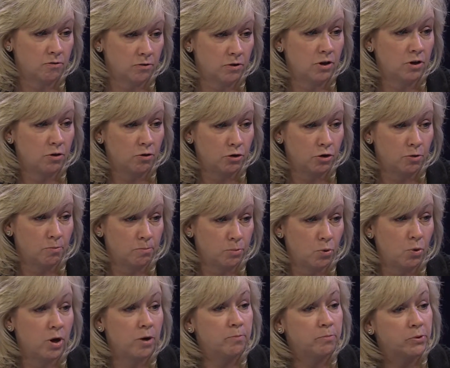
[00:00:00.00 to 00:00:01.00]
you know your
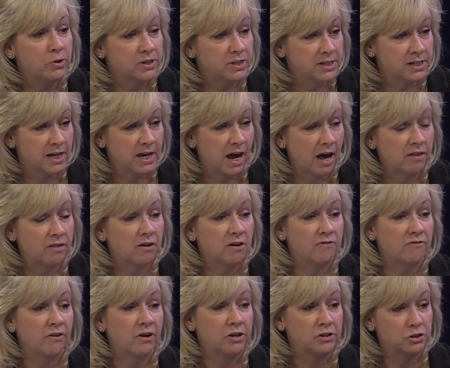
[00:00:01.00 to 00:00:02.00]
board puts together right.
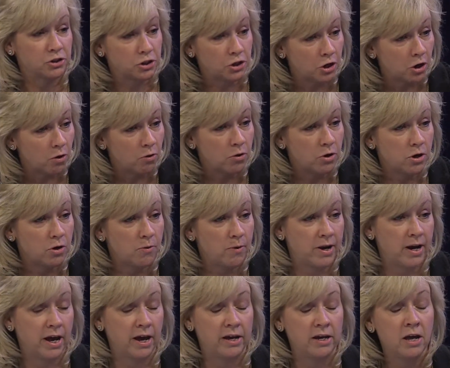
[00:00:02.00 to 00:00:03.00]
for us to go to,
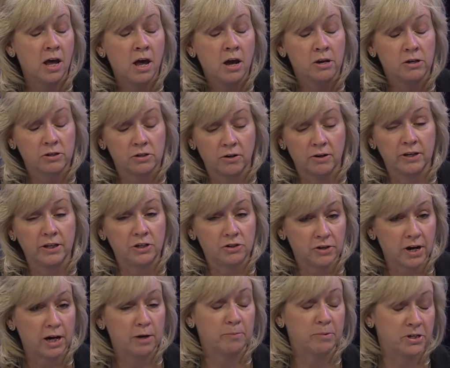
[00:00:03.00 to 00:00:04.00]
and I certainly
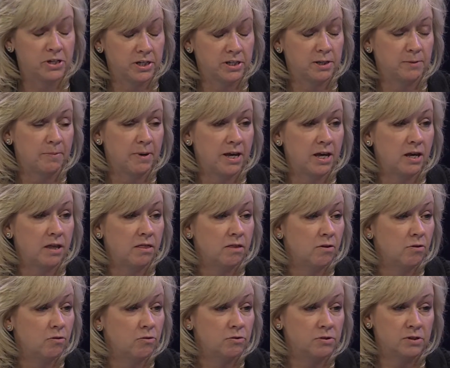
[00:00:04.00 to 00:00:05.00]
try to participate in
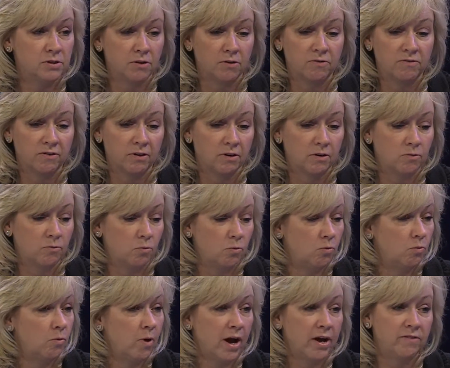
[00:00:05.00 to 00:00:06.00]
those over a
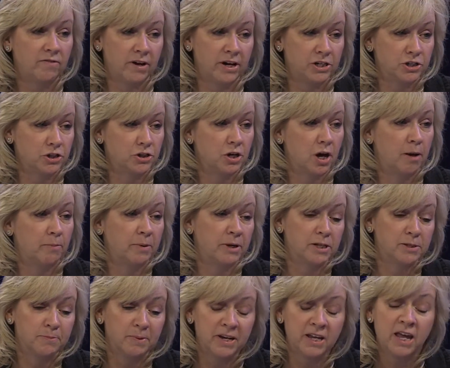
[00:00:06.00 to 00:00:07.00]
wide range of
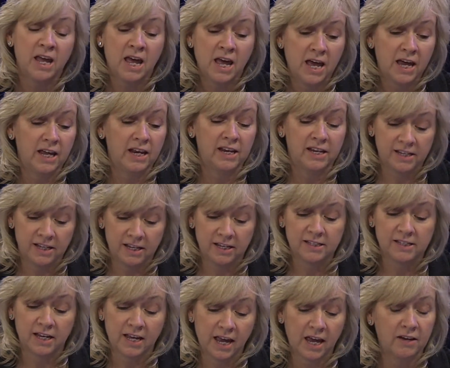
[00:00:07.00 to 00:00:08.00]
topics. But it, it
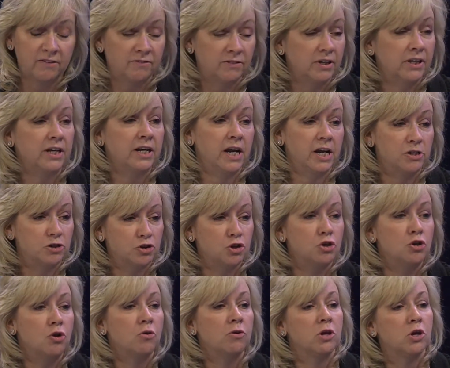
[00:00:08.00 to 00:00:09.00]
is again really nice to
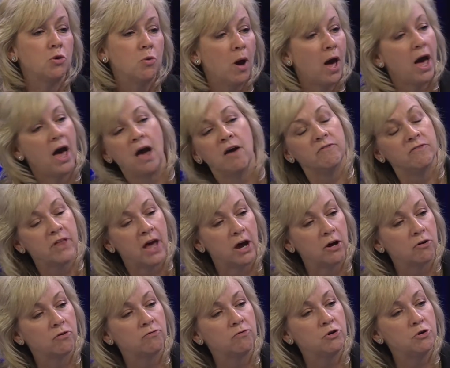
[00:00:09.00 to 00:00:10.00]
know that you have that
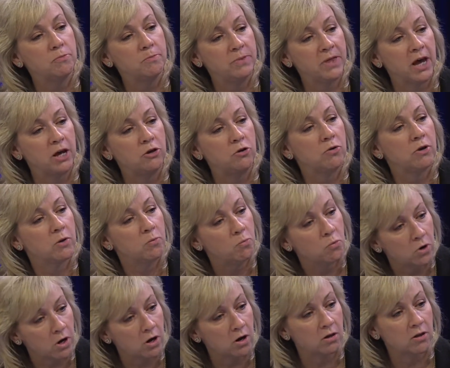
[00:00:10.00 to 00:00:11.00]
group mm -hmm. that you can
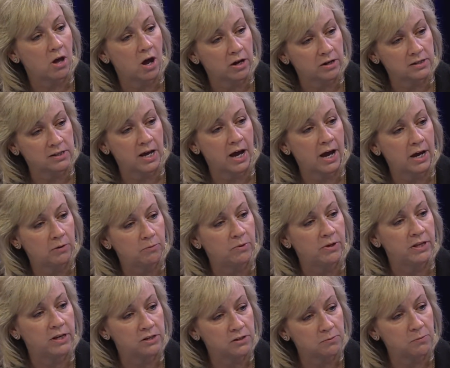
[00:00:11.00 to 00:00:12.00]
work alongside
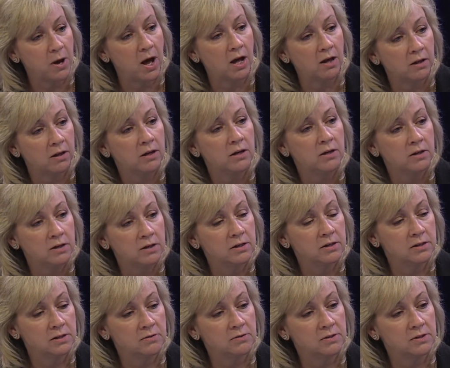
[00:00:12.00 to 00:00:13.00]
with as well.
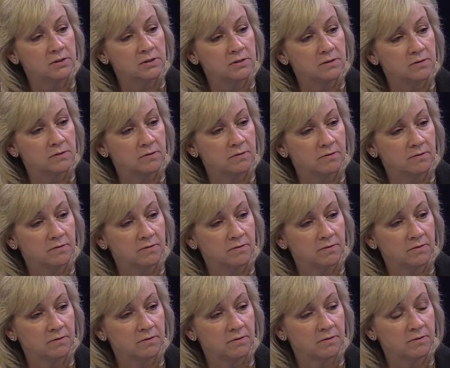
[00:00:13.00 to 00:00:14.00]
And you and I have
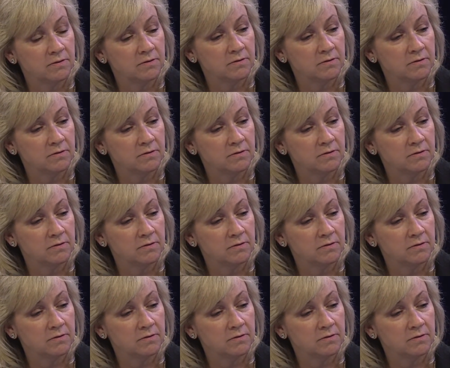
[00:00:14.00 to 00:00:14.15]
participated for